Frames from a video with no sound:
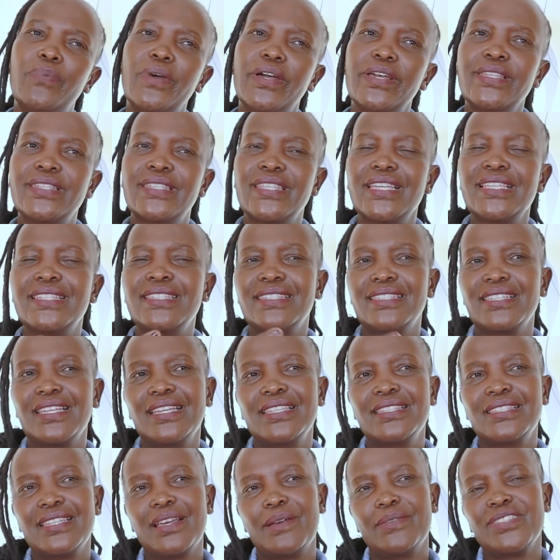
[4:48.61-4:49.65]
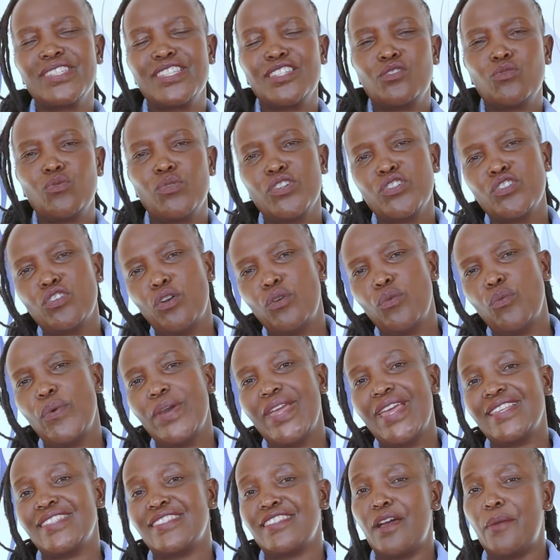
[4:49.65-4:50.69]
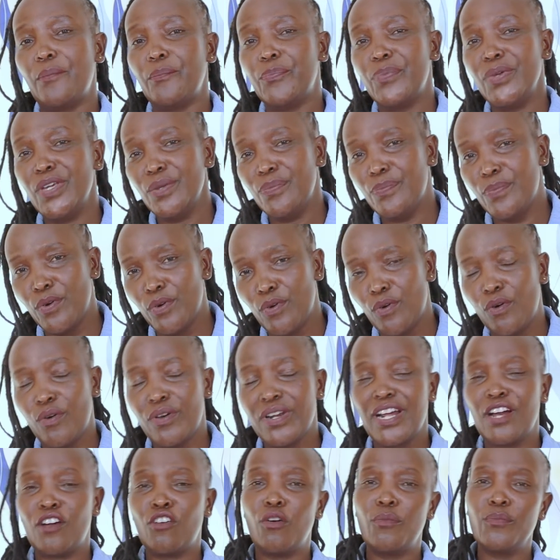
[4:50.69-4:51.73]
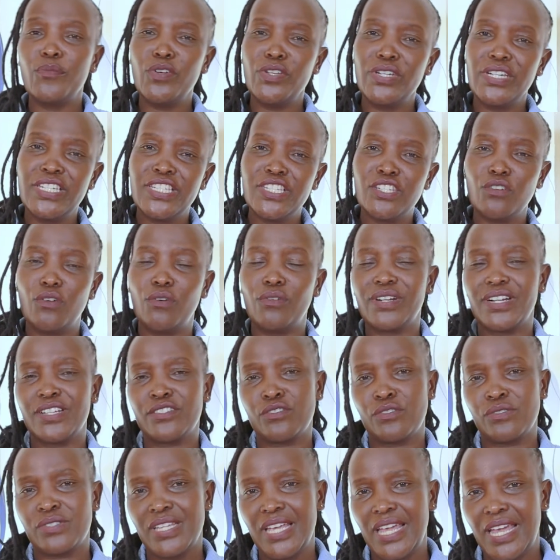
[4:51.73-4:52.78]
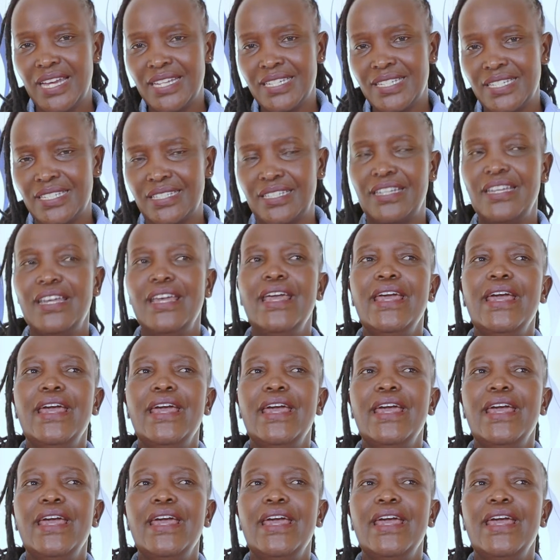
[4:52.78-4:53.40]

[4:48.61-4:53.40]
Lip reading: it's a situation where some people or a community or a society